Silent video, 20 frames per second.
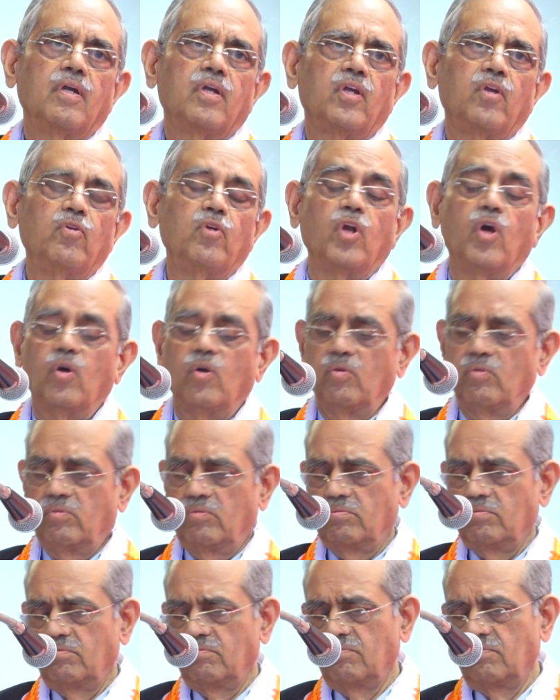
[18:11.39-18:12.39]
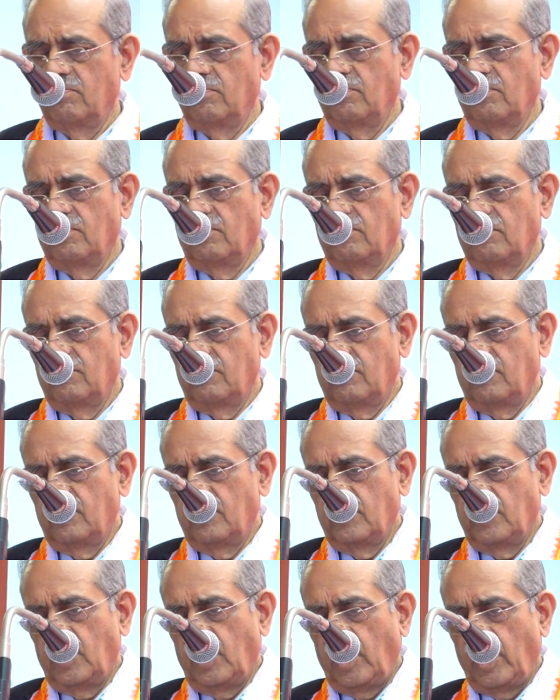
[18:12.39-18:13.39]
You know,
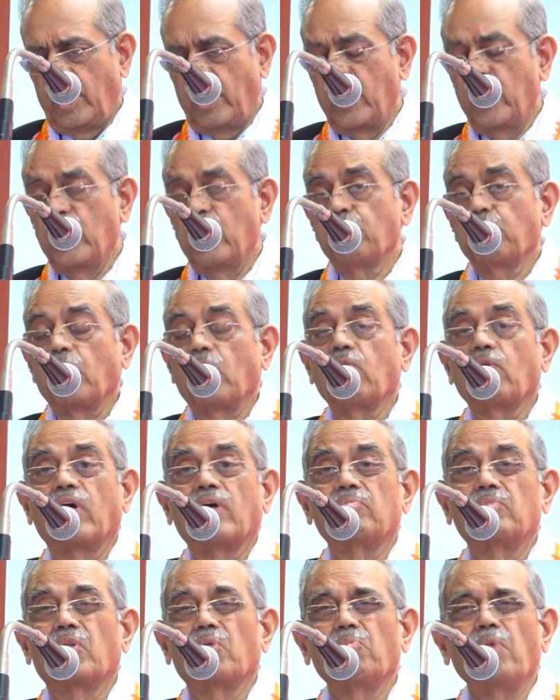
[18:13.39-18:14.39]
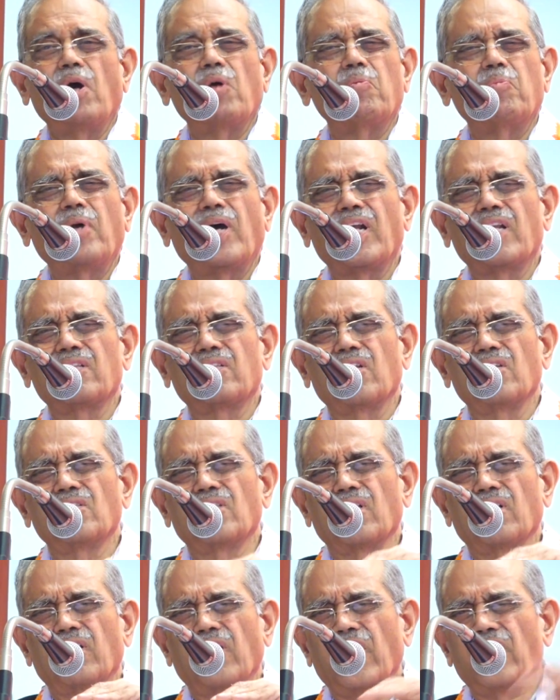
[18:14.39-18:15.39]
Aranya Parva, the Mahabharata
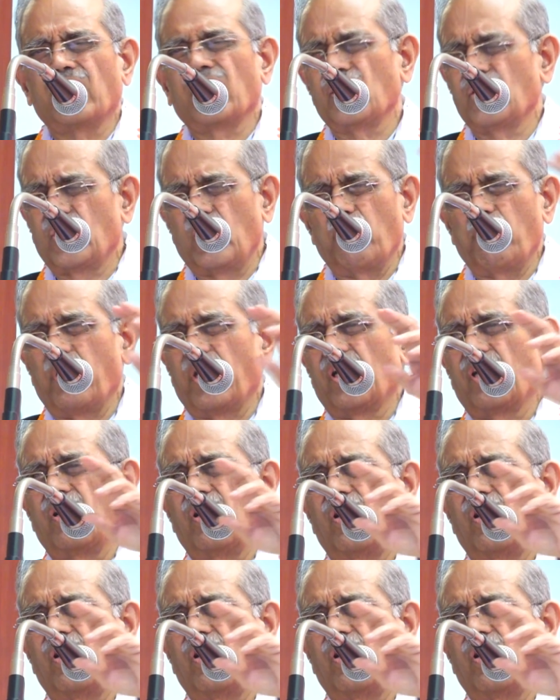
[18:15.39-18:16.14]
is the greatest epic